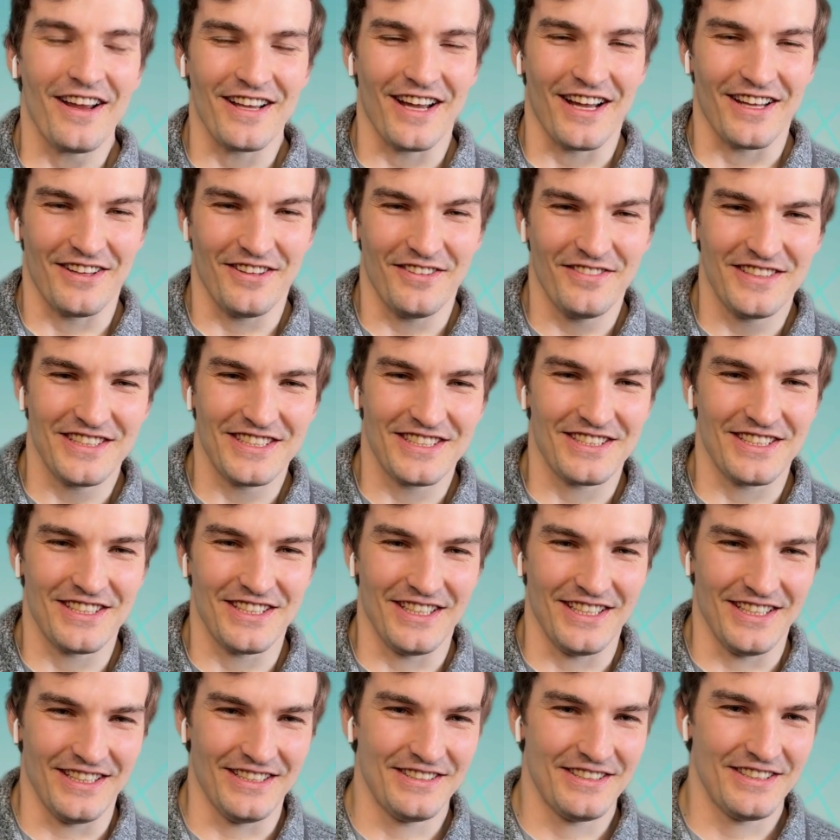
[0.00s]
I love this
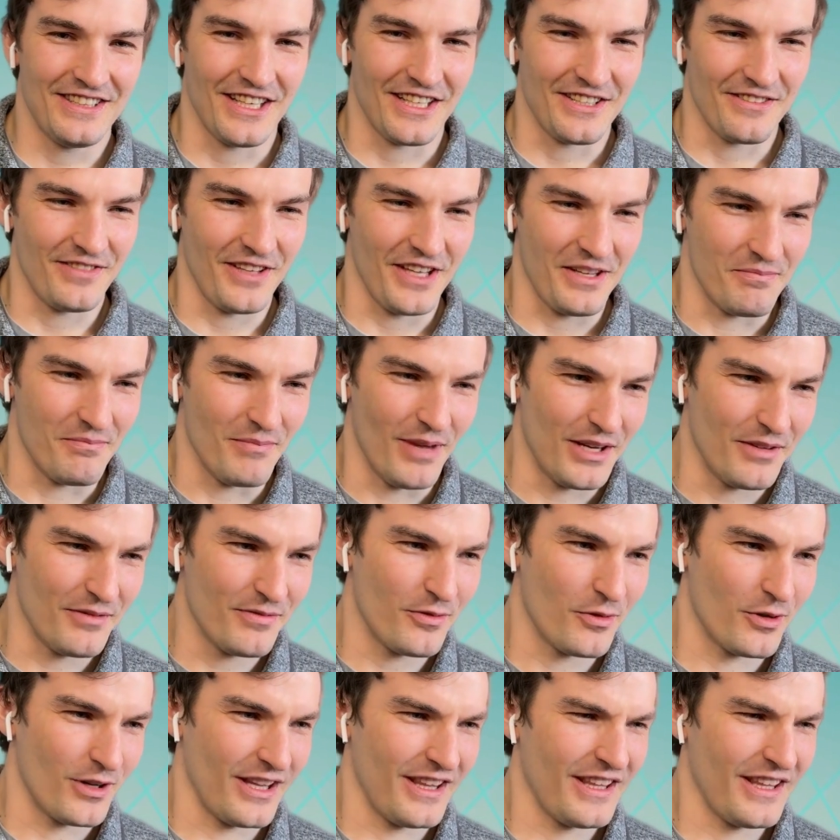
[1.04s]
kind of like metaphor.